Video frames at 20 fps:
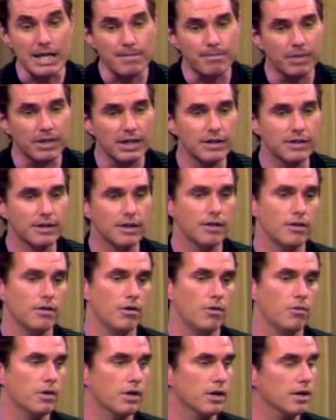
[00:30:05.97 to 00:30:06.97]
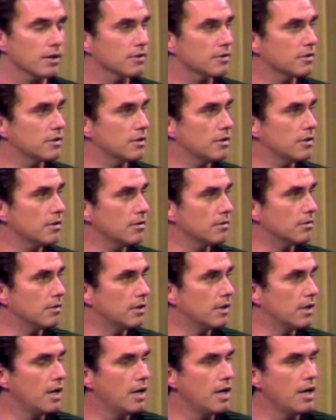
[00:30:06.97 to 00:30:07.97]
But he didn't know what else to do.
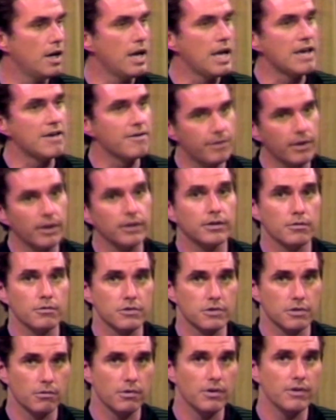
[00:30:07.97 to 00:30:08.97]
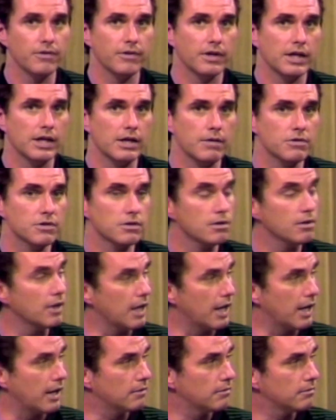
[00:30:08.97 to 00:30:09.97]
He felt it was the one thing he was good
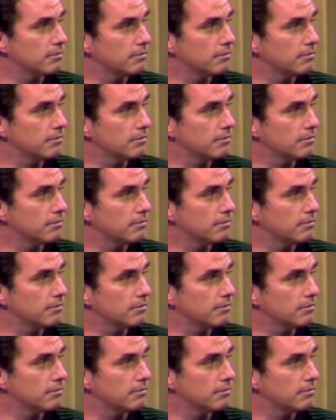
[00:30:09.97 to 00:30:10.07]
at.